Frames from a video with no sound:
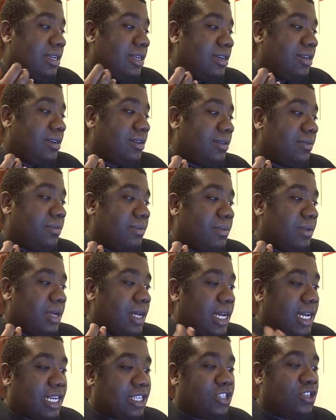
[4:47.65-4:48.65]

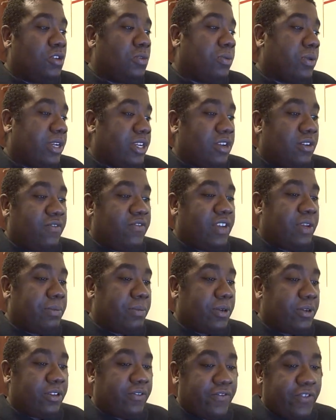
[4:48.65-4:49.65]
October and
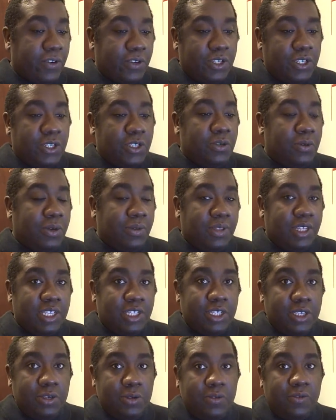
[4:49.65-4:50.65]
November, the first two of
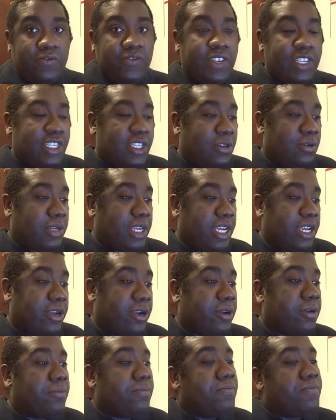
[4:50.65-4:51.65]
this new fiscal
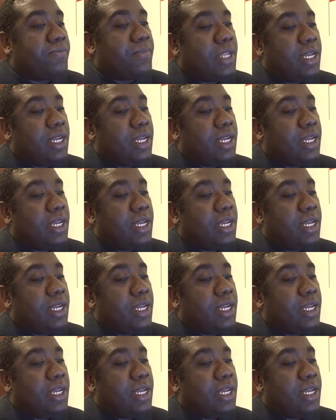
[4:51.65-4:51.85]
year,